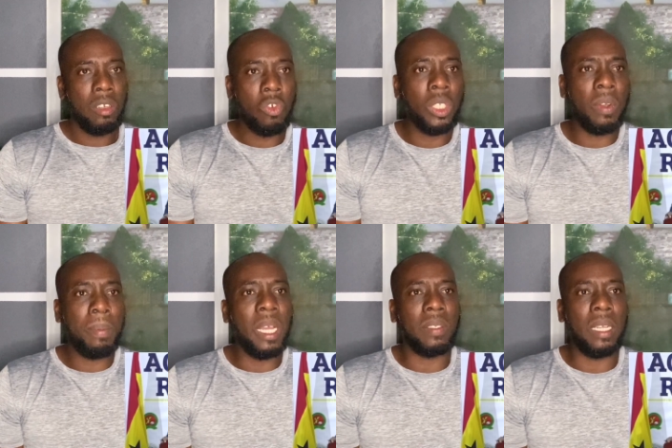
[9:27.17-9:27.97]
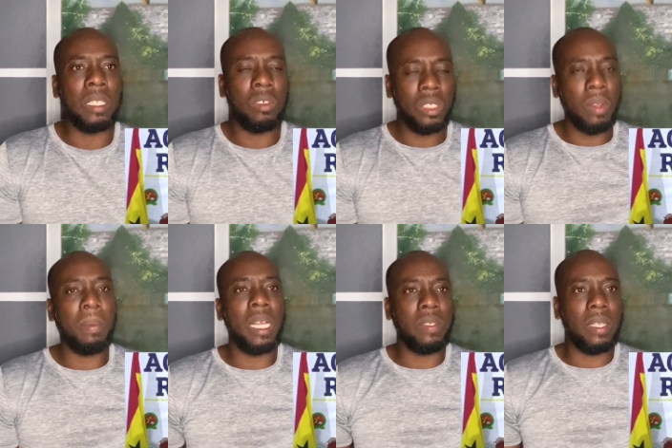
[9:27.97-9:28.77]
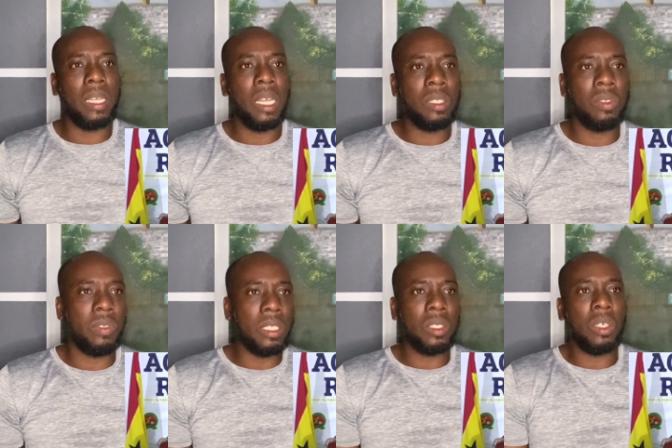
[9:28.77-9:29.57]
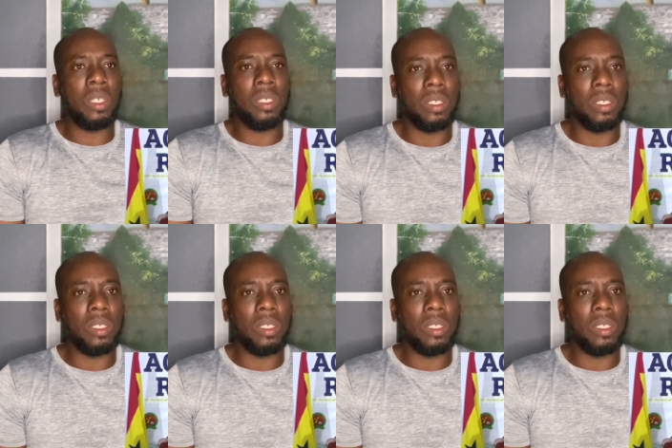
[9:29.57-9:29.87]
rounds of applause for that. Rounds of applause for that. That's just good.